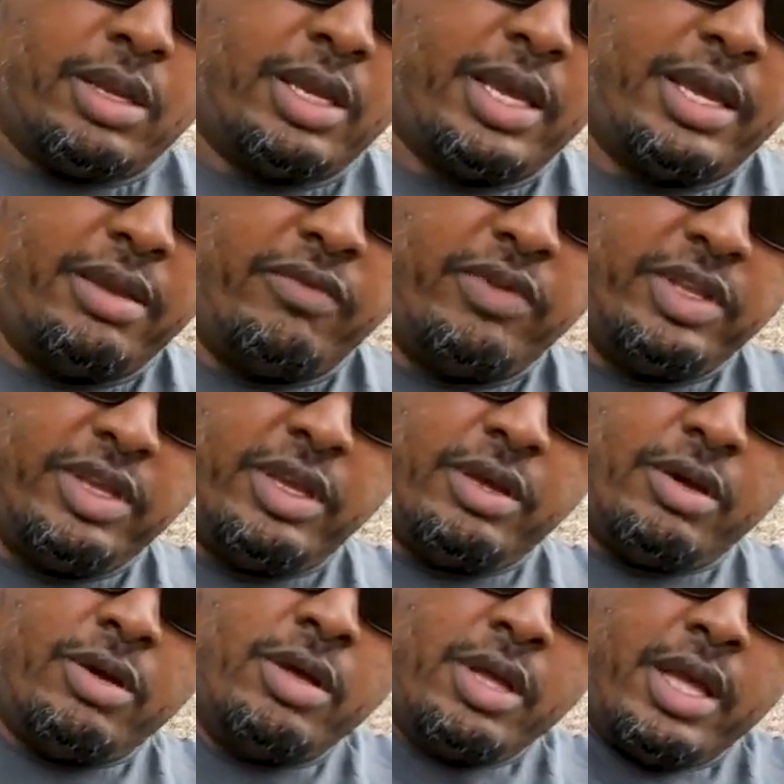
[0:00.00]
kind of a
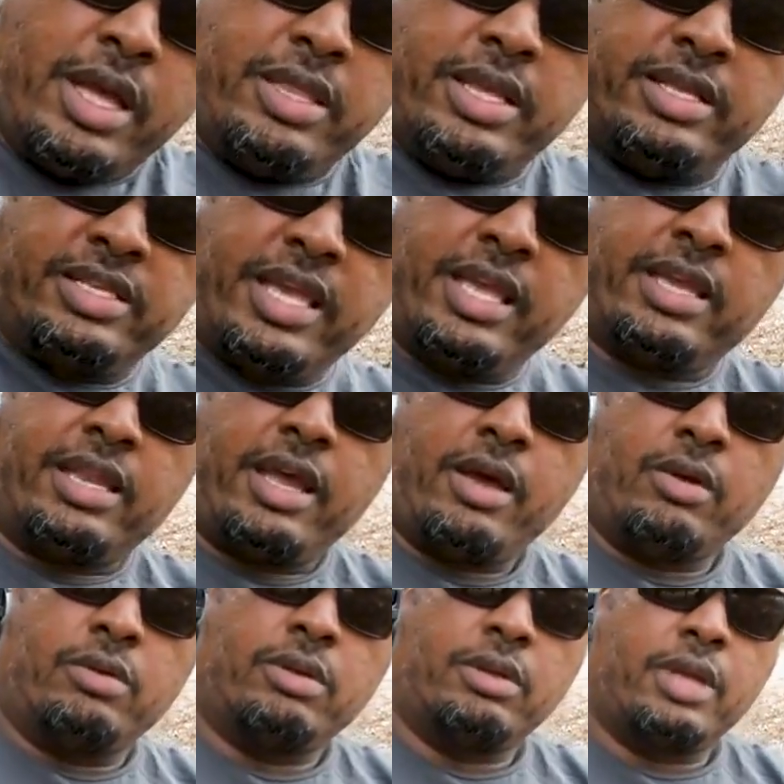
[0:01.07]
deal, and then take it
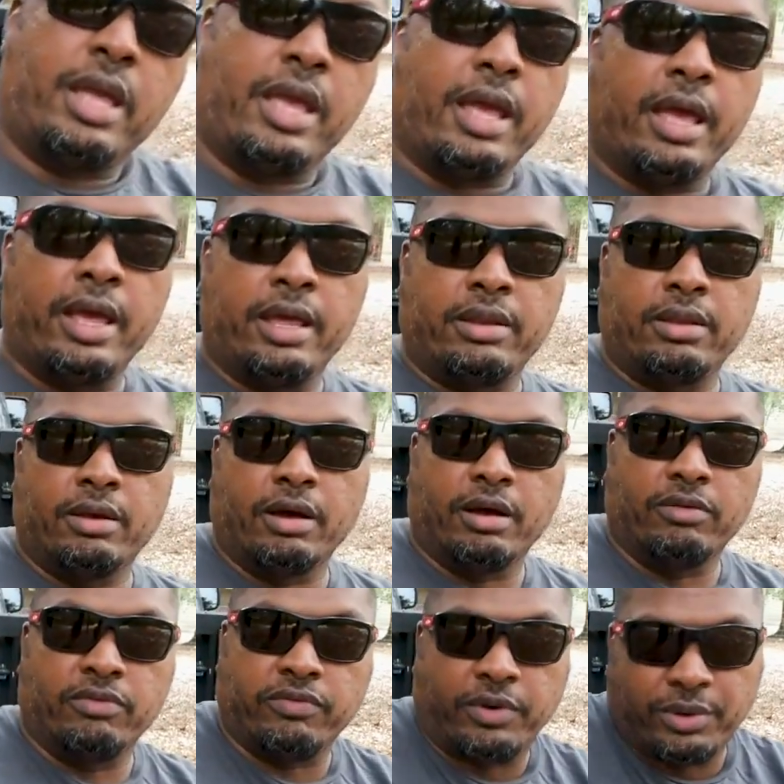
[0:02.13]
out and
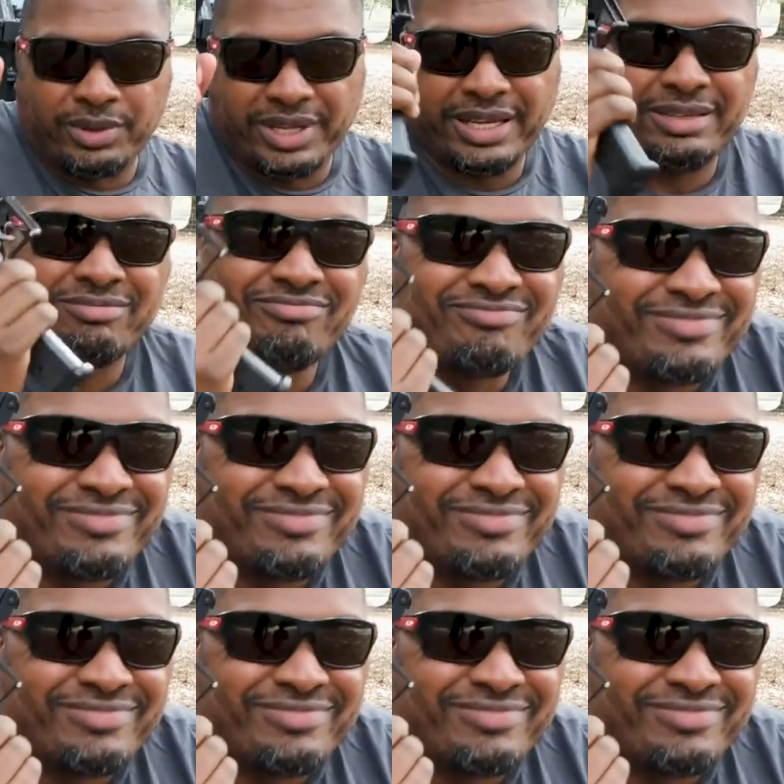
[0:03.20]
unfold it.